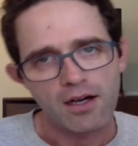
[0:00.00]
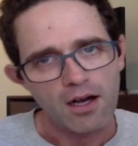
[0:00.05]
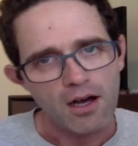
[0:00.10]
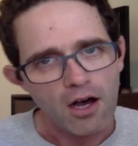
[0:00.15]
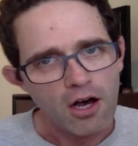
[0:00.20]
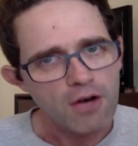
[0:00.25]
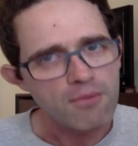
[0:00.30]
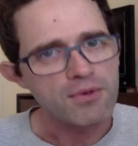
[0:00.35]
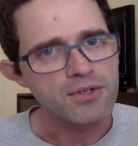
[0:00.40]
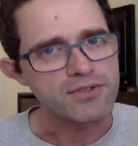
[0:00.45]

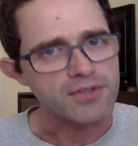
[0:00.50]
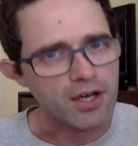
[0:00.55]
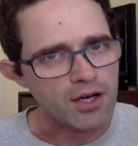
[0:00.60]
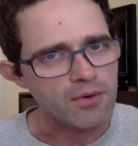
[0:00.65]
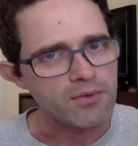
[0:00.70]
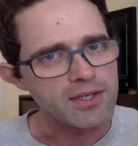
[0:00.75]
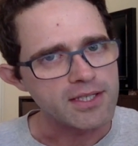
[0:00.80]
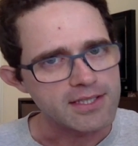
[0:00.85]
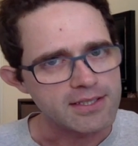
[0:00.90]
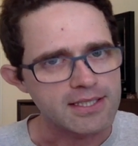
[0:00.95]
Almost
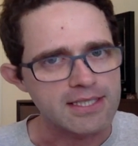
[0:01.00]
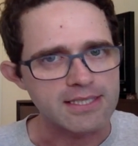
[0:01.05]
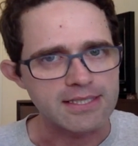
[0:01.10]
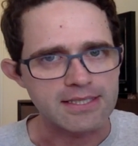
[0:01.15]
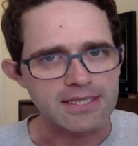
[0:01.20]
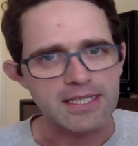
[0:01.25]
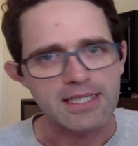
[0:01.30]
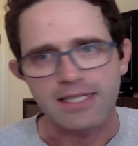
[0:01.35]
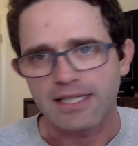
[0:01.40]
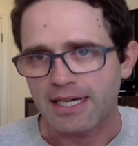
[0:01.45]
always they
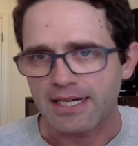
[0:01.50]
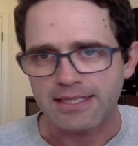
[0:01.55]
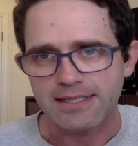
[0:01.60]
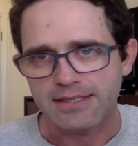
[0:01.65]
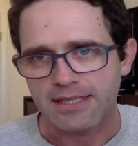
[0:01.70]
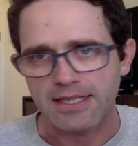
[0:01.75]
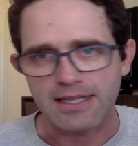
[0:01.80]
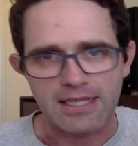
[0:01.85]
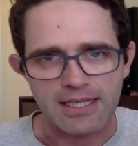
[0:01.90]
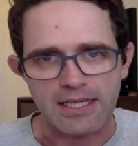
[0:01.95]
say
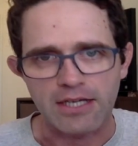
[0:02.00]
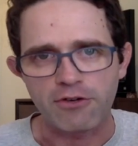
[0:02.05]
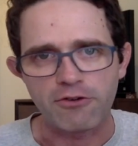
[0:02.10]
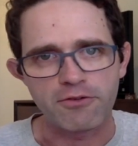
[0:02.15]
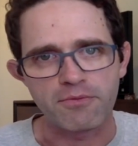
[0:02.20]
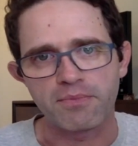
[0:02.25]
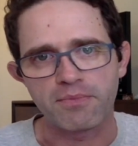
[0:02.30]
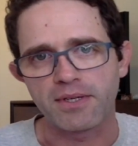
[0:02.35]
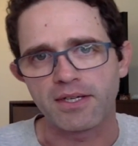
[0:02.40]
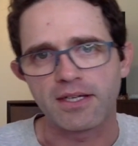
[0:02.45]
yes, I think it
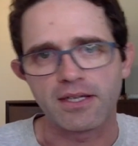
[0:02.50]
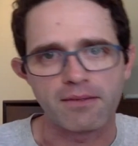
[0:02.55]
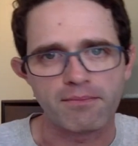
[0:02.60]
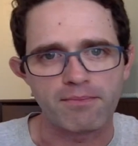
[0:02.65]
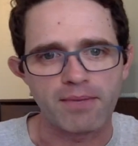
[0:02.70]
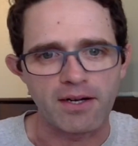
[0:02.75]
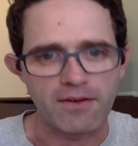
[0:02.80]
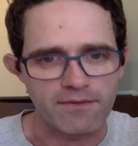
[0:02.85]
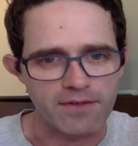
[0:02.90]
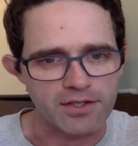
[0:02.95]
would be
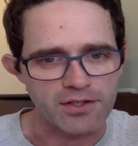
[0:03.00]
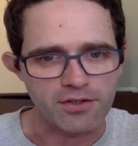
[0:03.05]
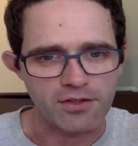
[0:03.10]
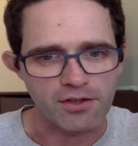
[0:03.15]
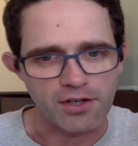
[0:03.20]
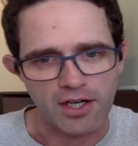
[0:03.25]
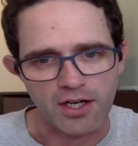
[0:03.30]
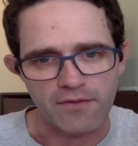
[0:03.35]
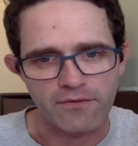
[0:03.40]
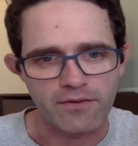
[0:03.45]
beneficial
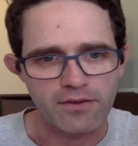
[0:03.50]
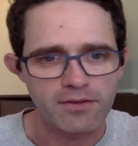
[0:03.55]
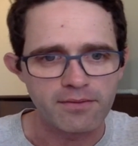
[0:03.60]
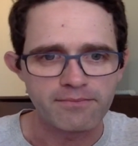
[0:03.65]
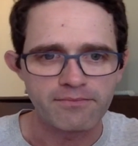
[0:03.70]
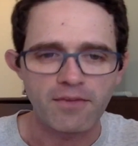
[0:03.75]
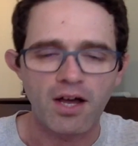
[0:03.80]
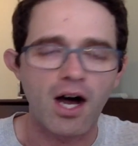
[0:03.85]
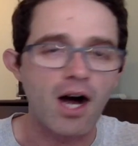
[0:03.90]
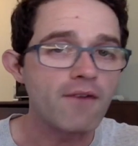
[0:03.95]
or helpful.
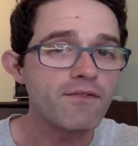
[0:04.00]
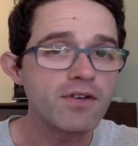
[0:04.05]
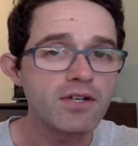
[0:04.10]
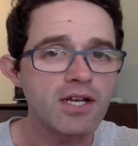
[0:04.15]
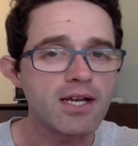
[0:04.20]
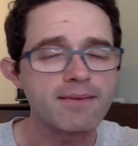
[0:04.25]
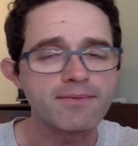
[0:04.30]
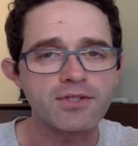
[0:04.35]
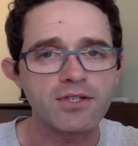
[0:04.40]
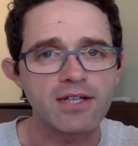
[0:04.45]

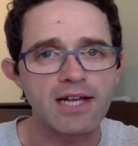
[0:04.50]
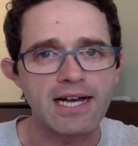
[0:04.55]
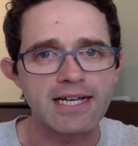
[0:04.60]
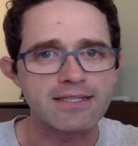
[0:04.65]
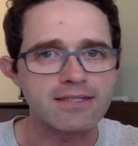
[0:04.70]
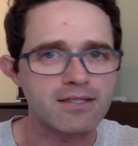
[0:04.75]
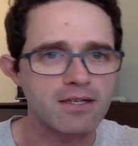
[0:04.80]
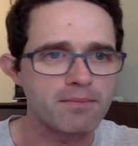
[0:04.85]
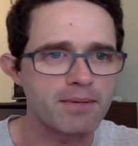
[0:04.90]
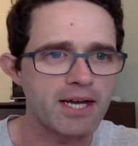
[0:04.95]
Oftentimes they'll
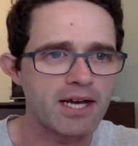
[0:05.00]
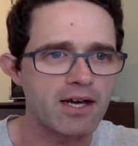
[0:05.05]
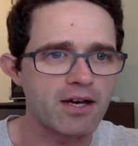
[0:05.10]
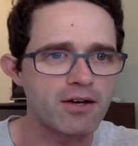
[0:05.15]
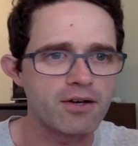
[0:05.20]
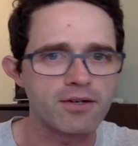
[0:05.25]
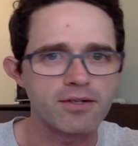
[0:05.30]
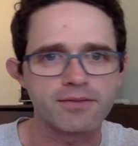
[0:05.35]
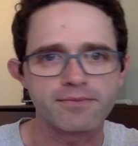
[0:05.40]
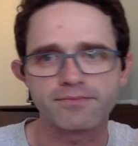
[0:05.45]
ask
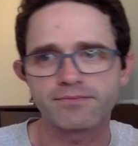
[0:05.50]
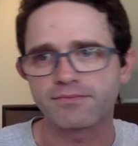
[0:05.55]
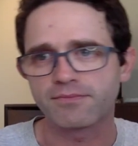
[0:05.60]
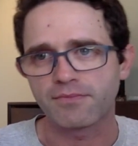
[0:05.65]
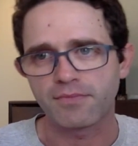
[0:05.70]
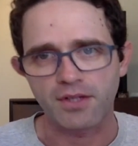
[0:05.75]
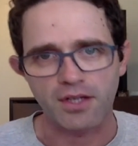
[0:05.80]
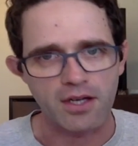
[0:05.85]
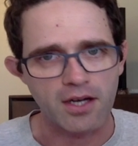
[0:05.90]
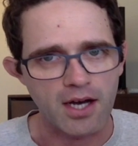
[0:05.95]
about
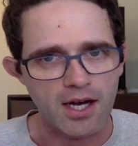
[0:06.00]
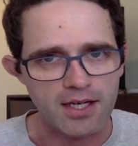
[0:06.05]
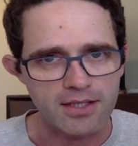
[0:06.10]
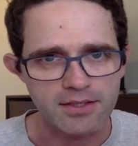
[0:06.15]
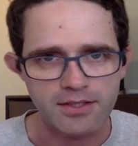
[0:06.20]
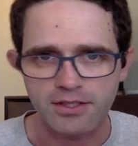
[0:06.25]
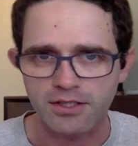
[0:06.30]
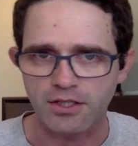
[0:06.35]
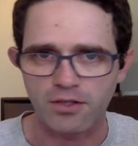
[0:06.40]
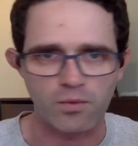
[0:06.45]

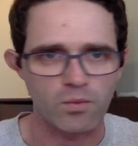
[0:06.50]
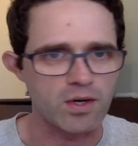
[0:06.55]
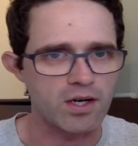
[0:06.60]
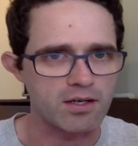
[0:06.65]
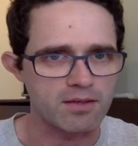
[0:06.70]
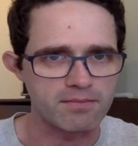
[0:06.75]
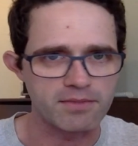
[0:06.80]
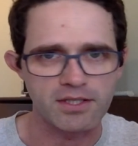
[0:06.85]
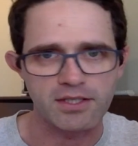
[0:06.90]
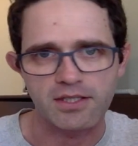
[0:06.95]
cost. You're
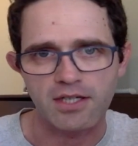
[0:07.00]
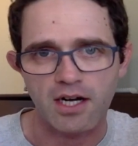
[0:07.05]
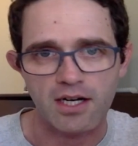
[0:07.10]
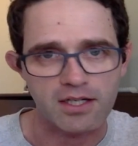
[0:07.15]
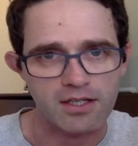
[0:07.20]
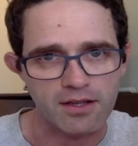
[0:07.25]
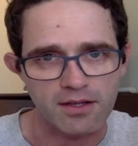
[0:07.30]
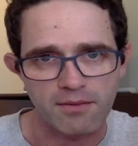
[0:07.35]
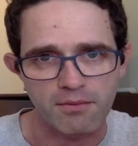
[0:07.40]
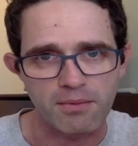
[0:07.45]
welcome to talk
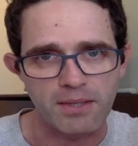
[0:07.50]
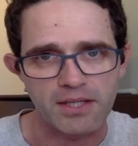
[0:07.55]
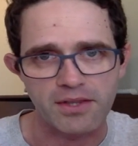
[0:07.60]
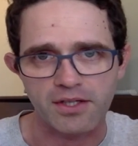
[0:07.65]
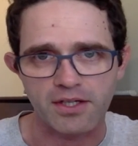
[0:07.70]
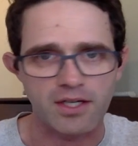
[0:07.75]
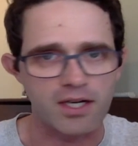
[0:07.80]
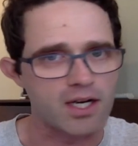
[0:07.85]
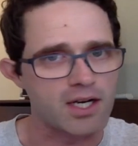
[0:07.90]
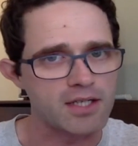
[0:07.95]
to them about
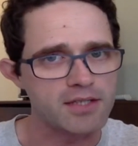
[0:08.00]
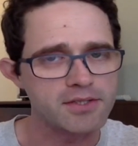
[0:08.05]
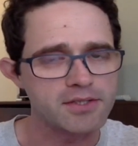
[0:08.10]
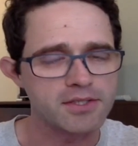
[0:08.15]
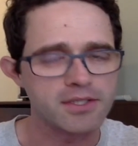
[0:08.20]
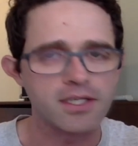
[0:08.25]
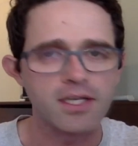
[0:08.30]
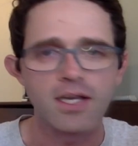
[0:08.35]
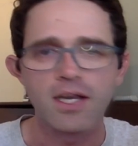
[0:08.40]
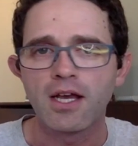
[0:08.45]
the
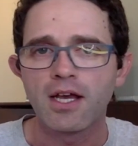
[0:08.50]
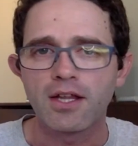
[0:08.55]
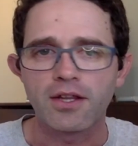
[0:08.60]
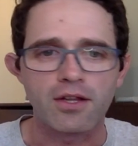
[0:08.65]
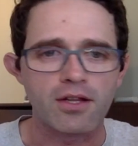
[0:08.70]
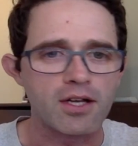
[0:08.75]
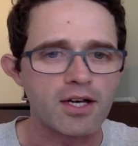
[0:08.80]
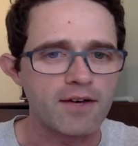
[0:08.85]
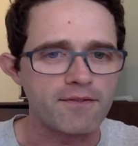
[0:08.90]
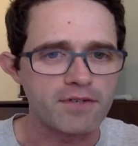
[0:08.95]
cost.
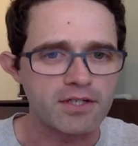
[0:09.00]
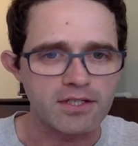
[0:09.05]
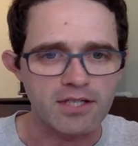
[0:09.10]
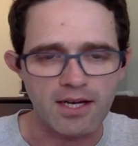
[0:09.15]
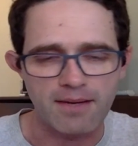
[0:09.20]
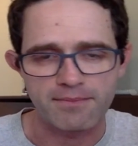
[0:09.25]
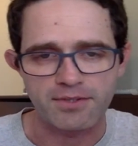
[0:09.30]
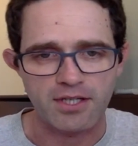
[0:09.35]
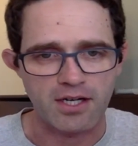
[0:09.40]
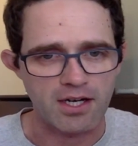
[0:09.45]
They'll
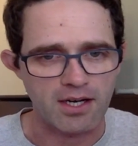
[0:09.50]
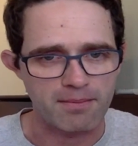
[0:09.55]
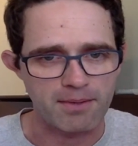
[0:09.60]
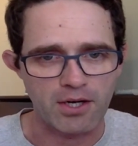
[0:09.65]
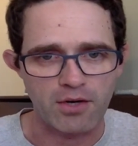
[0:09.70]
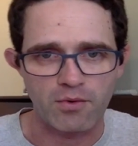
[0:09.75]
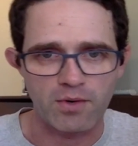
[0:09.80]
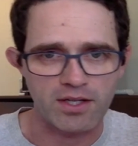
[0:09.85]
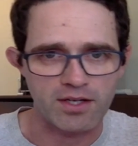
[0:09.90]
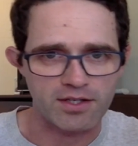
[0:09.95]
oftentimes talk
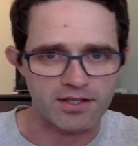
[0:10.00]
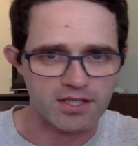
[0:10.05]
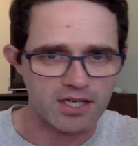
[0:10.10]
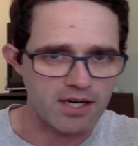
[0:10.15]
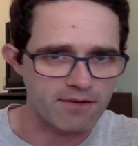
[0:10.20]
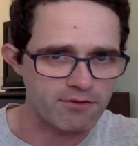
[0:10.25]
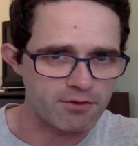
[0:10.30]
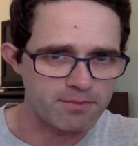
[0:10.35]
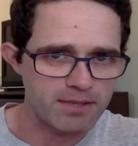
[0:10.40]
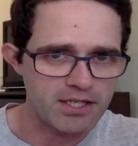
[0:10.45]
about whether it's
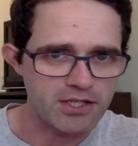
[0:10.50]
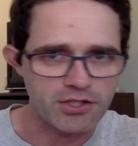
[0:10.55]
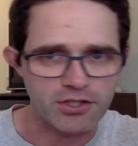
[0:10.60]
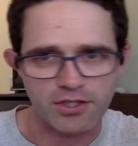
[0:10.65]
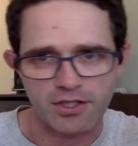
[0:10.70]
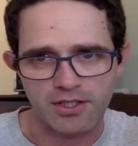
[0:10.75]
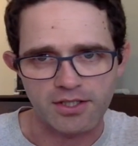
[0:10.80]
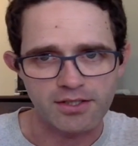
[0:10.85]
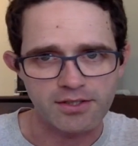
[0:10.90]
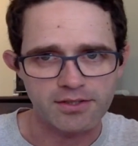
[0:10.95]
covered by
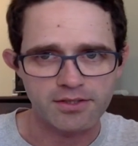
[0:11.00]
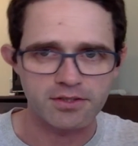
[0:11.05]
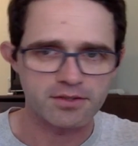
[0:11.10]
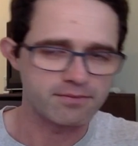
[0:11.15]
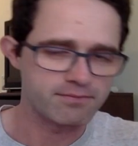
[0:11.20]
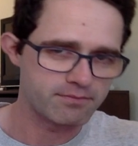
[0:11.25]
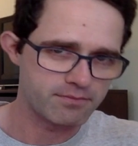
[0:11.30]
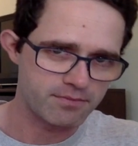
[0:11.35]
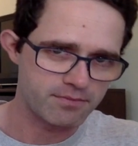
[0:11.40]
insurance.